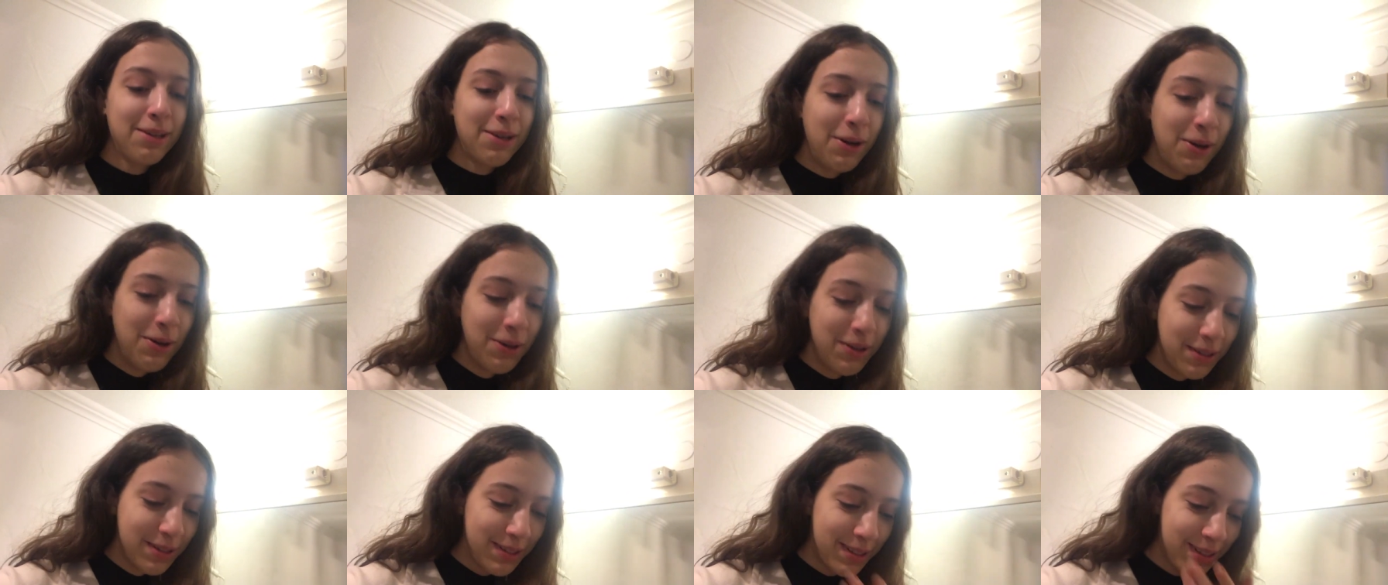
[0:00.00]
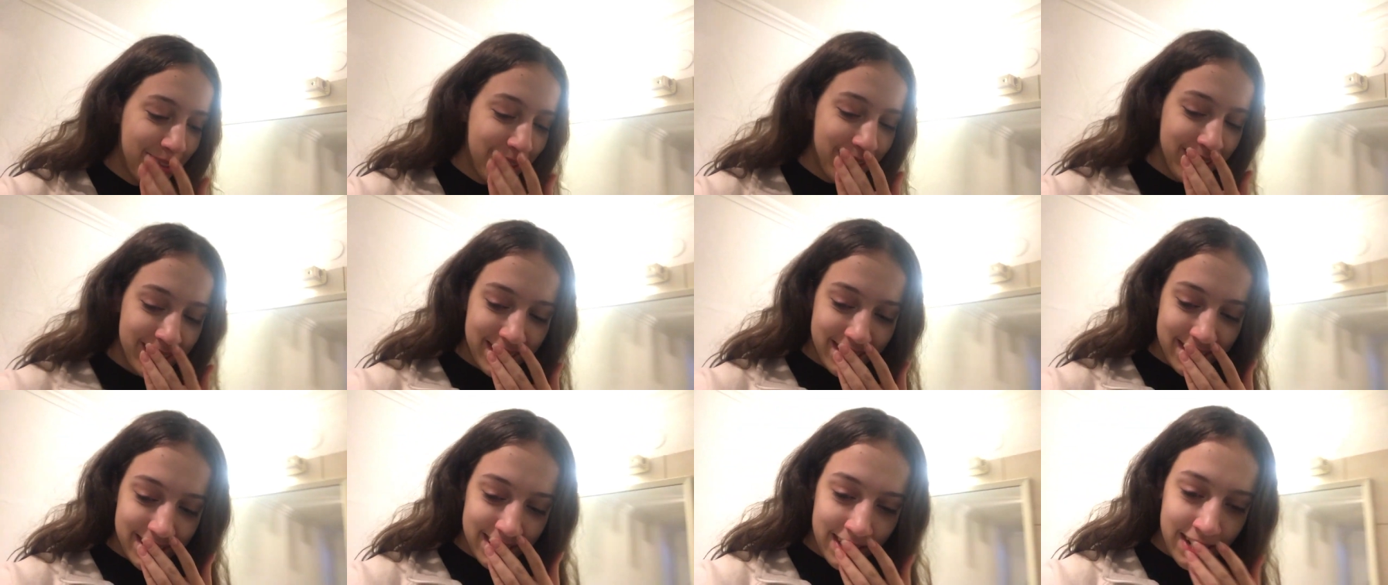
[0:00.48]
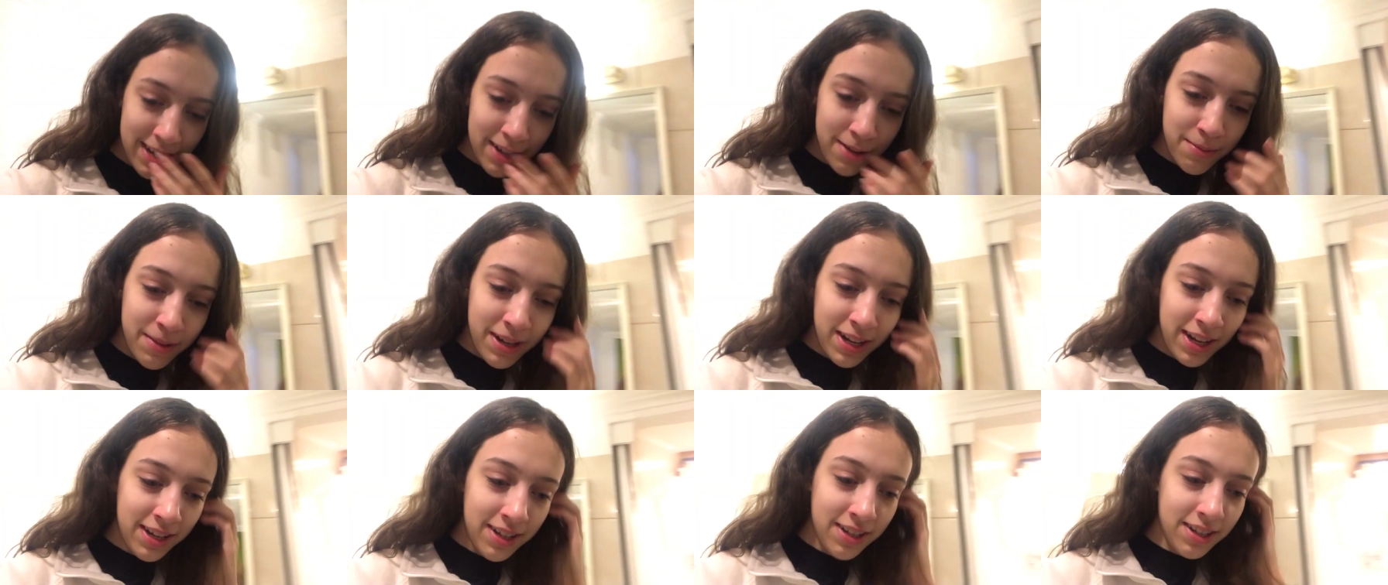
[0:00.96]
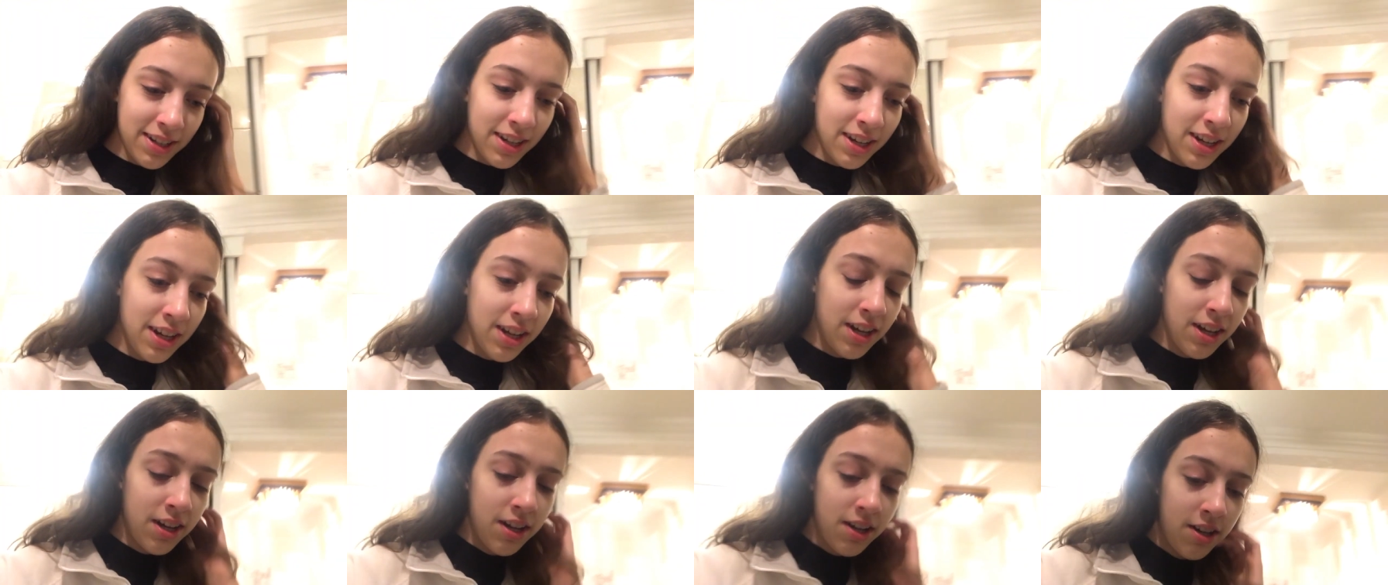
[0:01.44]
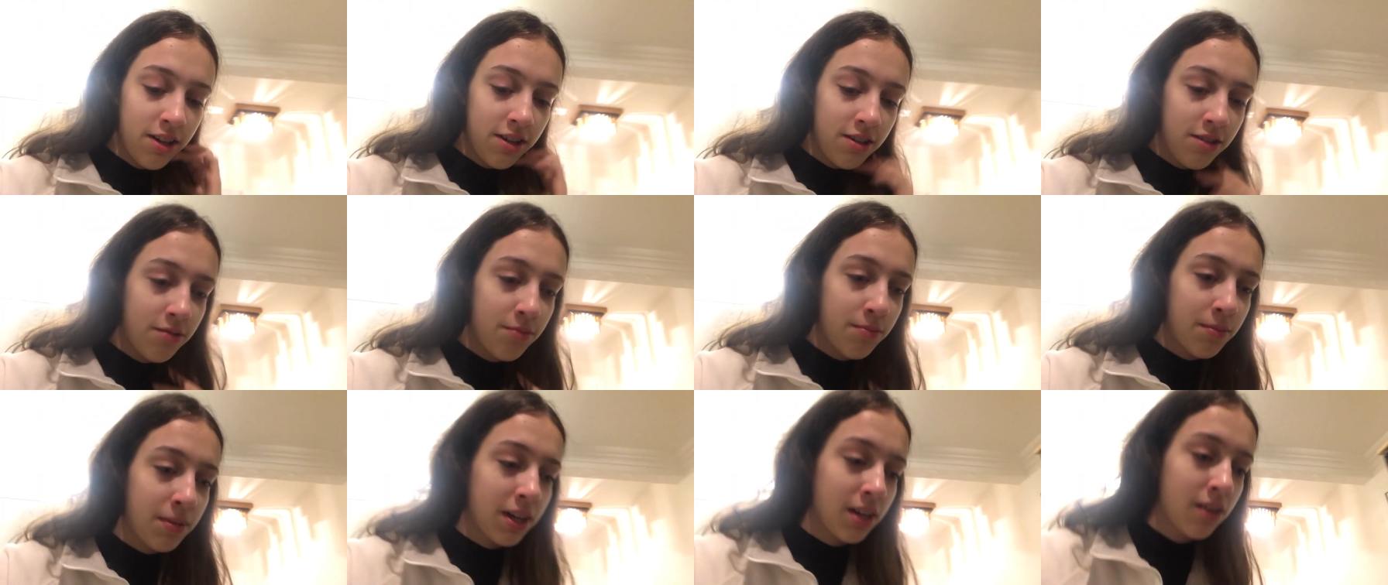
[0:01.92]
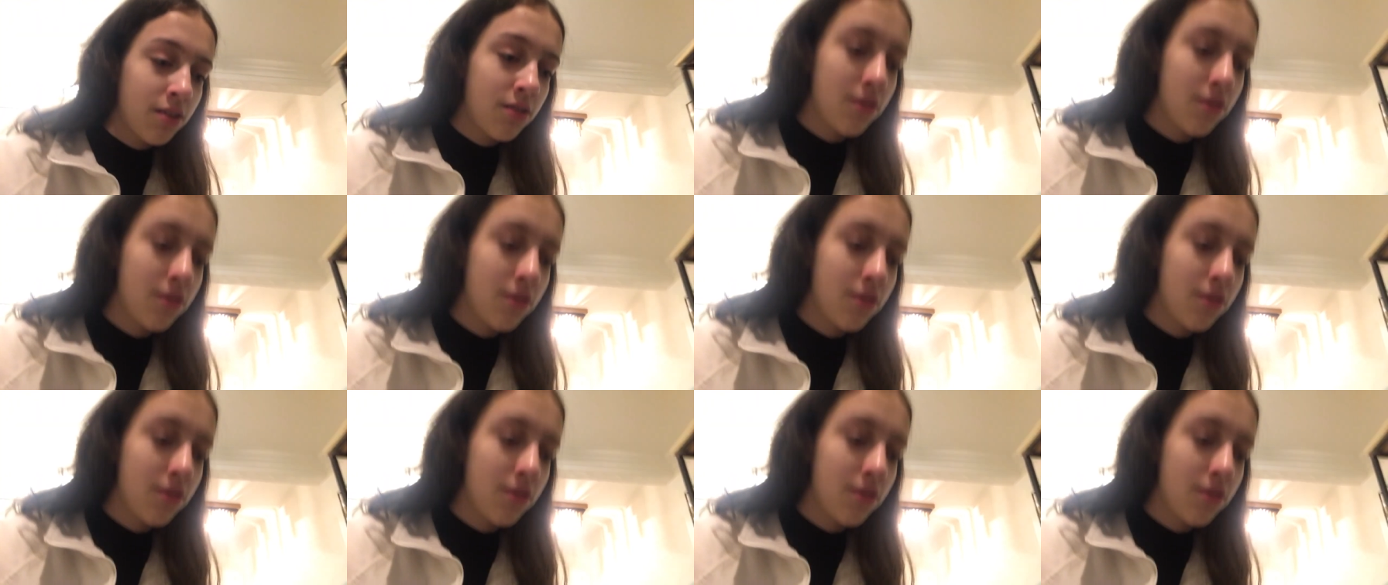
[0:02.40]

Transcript: goggles as airband. Oh my